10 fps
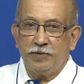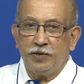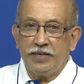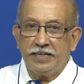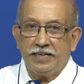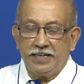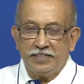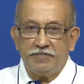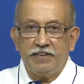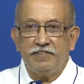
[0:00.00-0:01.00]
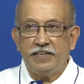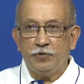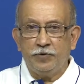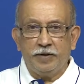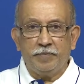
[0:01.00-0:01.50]
about it at least when we
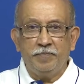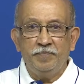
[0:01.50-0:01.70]
grew up